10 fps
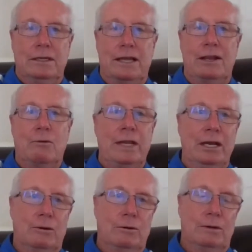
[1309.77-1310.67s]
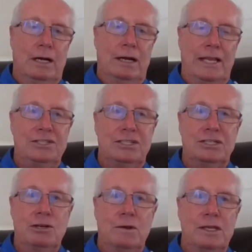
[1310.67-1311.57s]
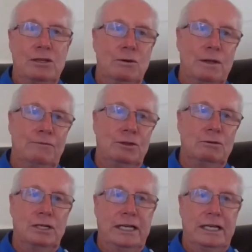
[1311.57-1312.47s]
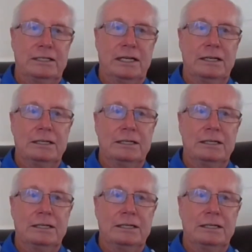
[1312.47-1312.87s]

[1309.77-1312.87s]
Yeah, there we go. That's just showing you, if you look at